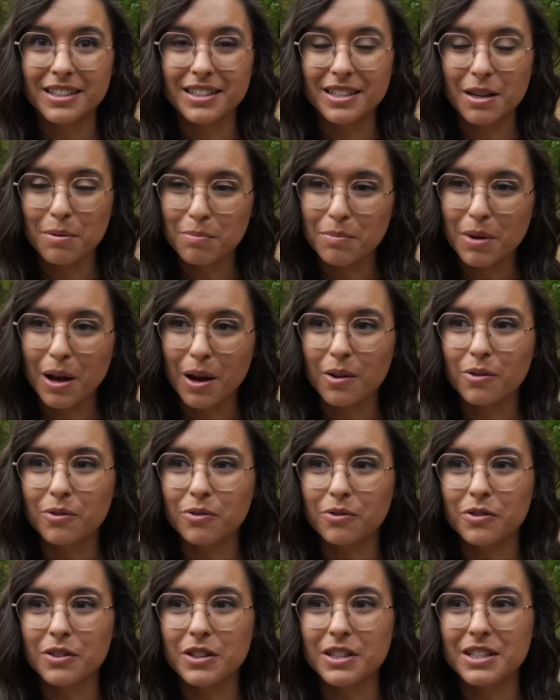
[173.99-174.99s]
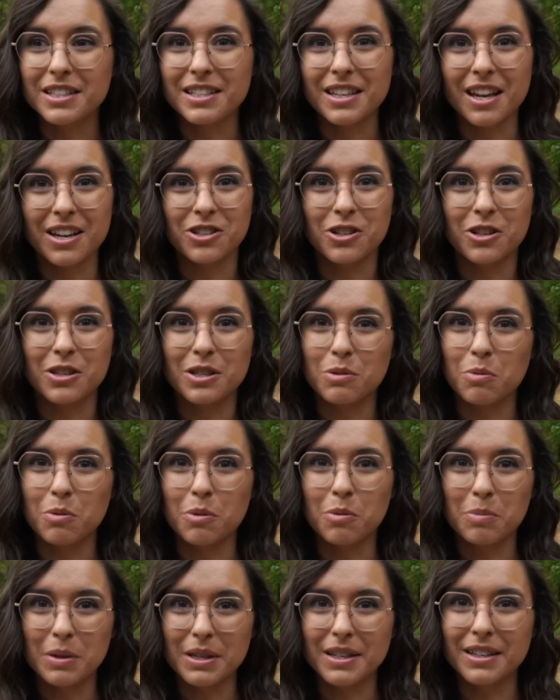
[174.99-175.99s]
some of the discussions
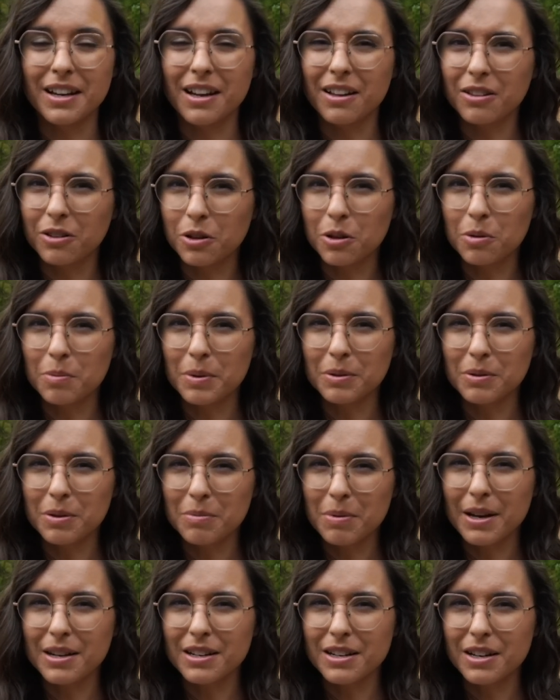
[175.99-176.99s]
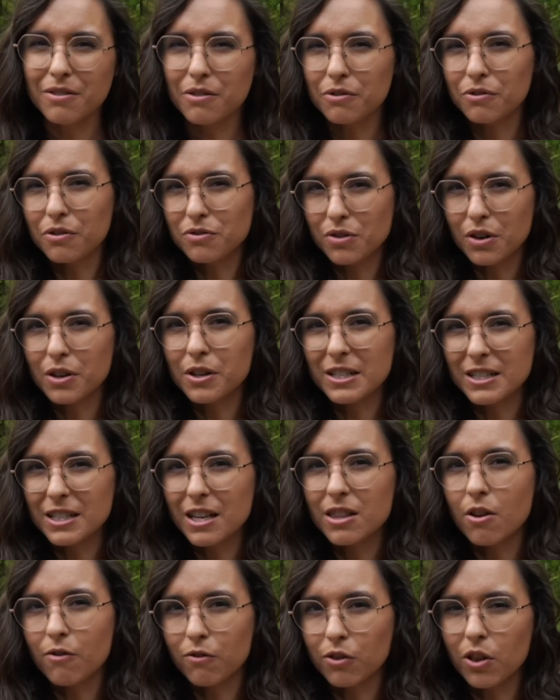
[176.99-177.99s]
will be a little bit repetitive if you've already
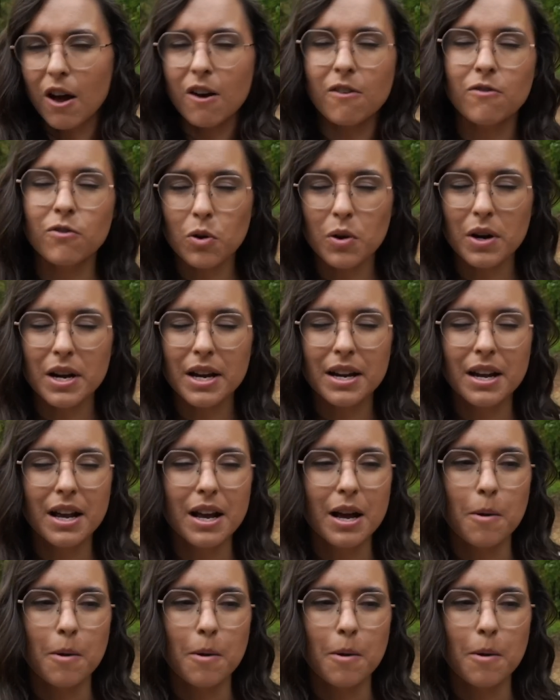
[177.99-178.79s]
seen the vlog for it,